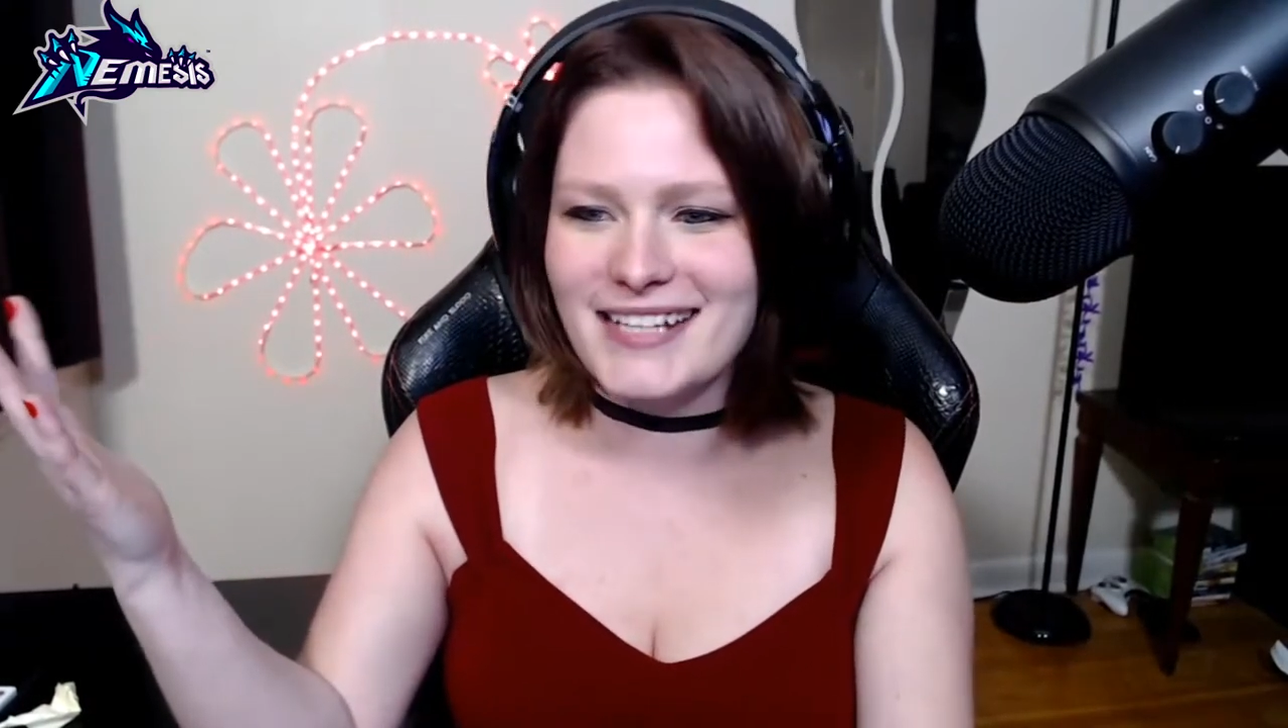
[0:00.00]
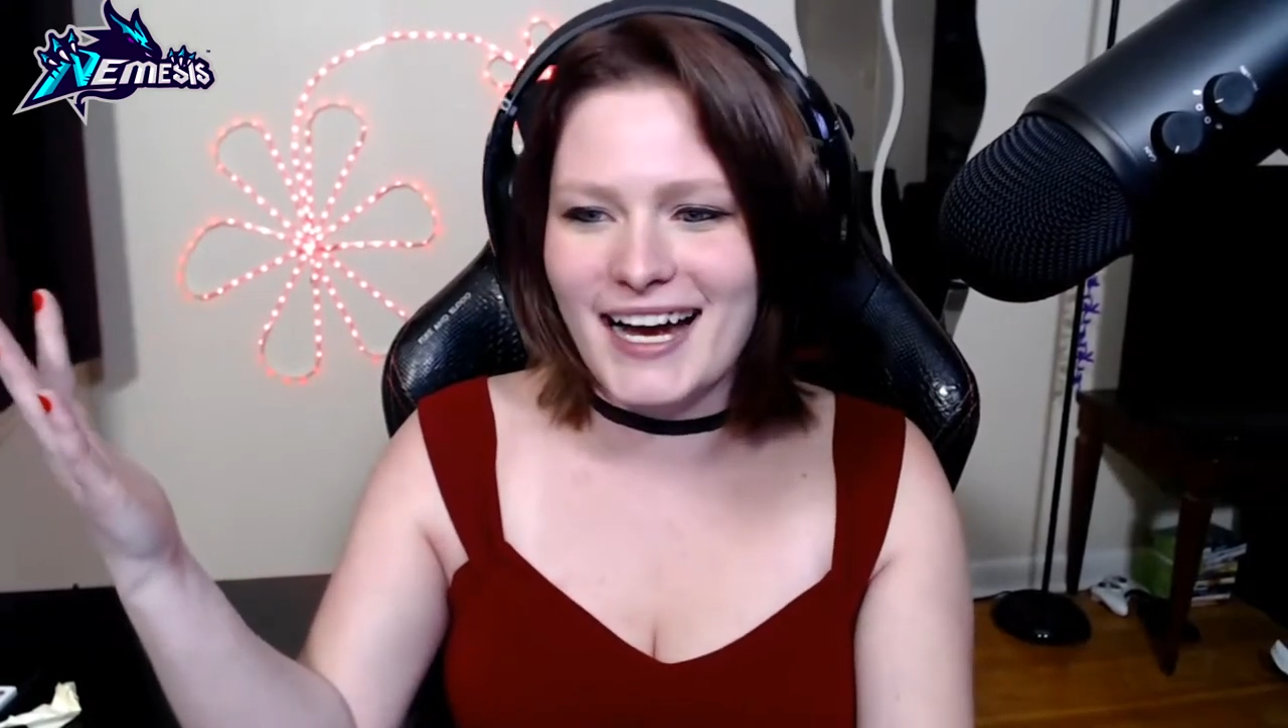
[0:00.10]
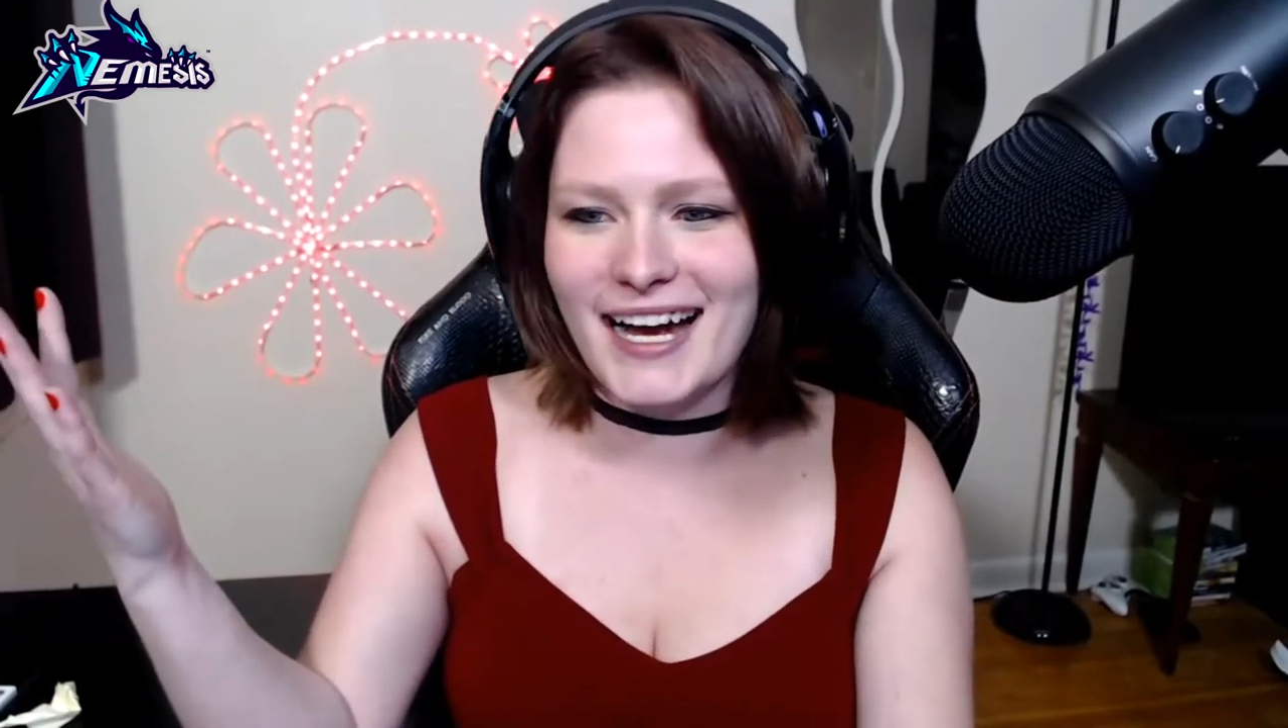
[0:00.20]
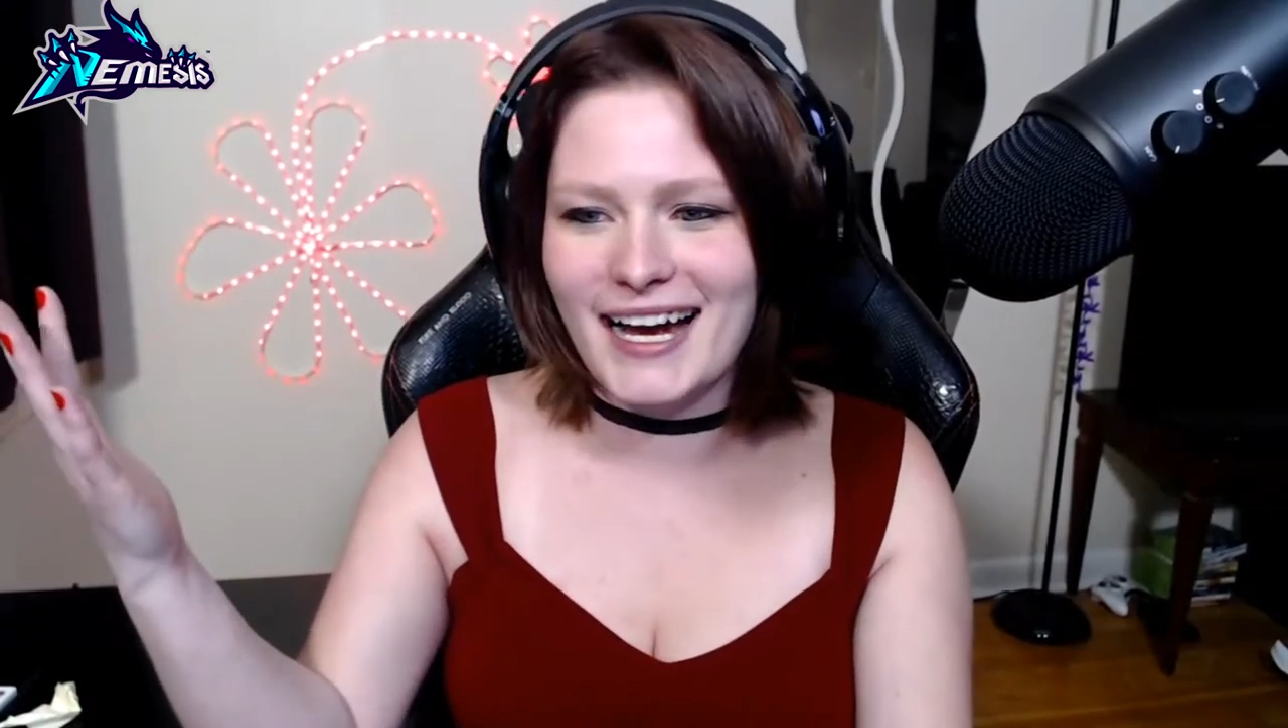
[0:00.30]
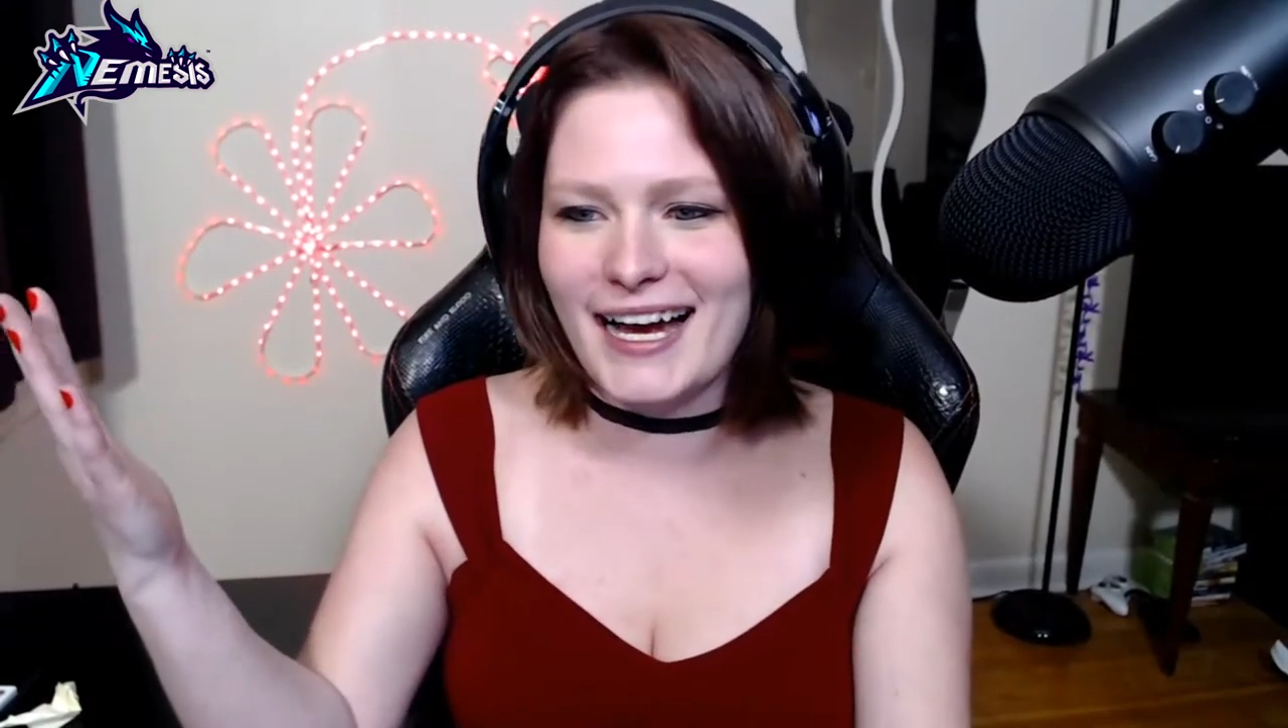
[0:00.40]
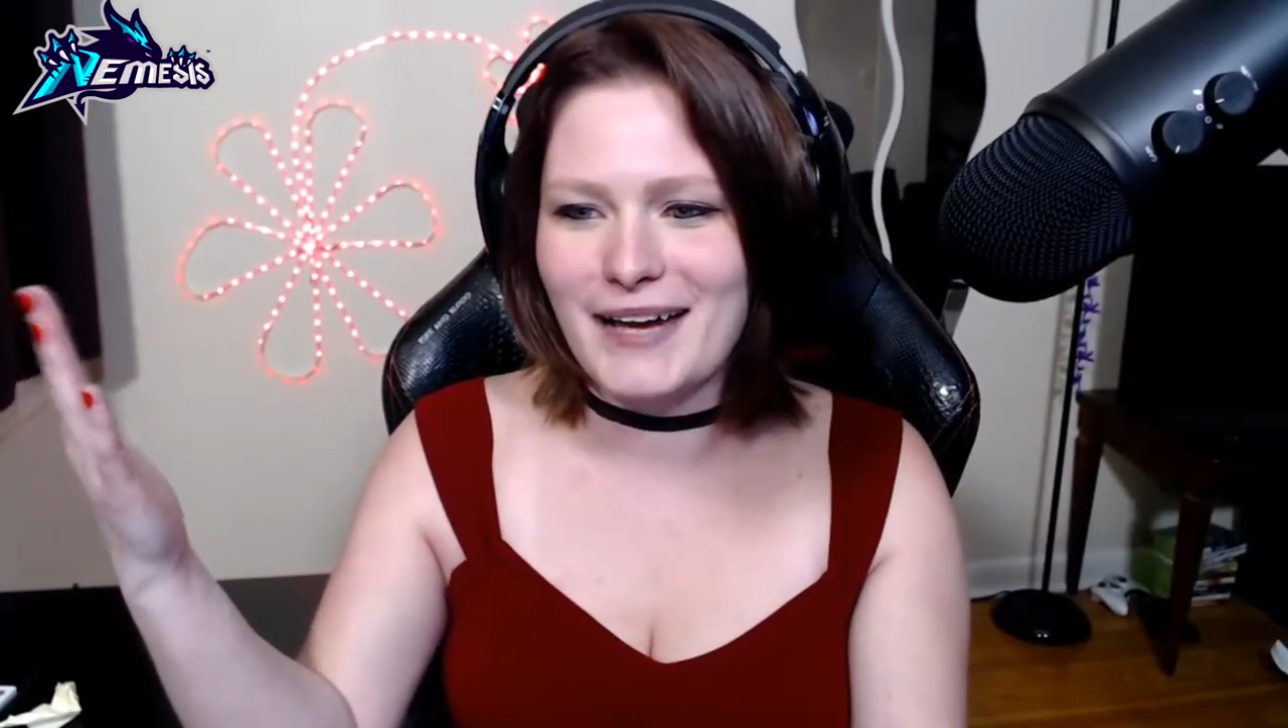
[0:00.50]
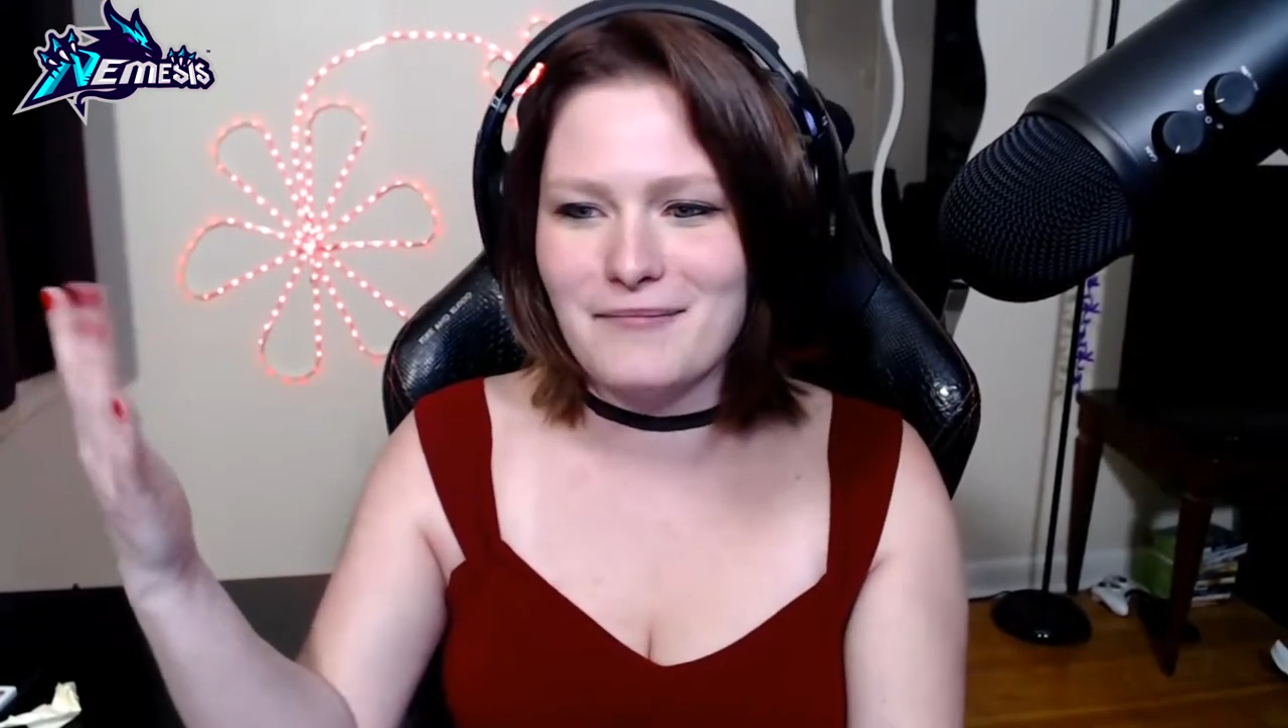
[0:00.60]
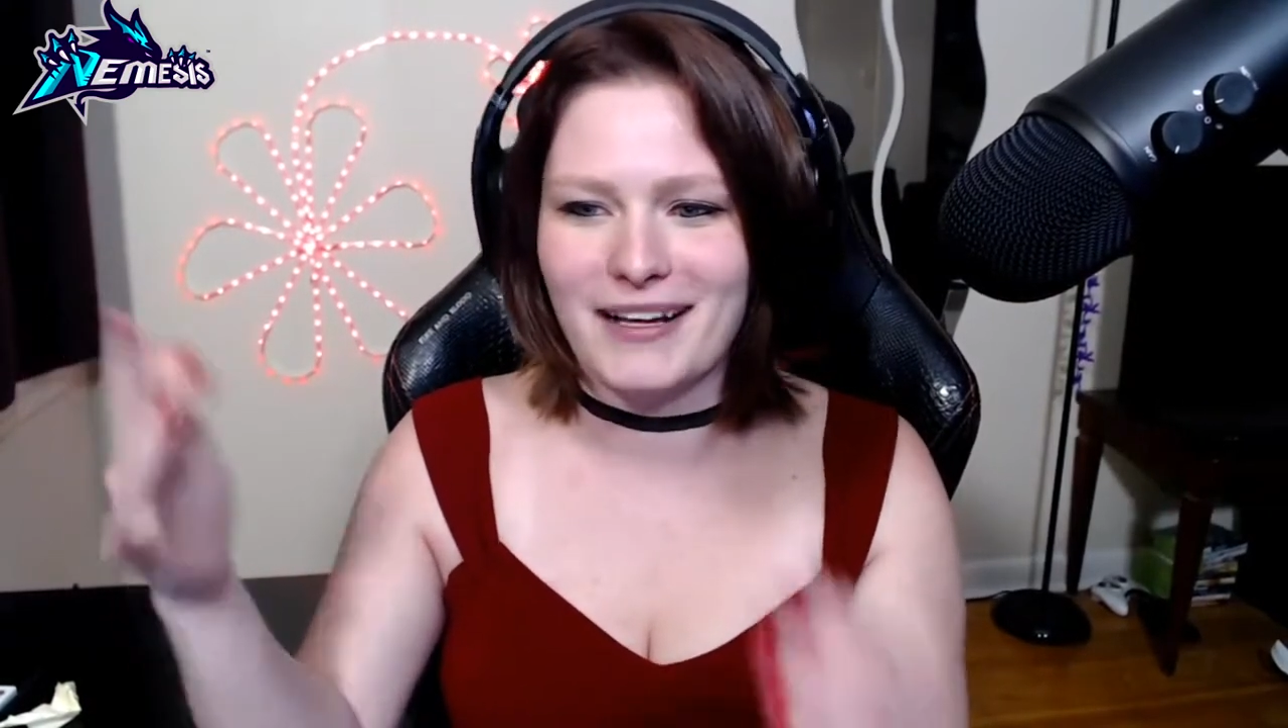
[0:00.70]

time.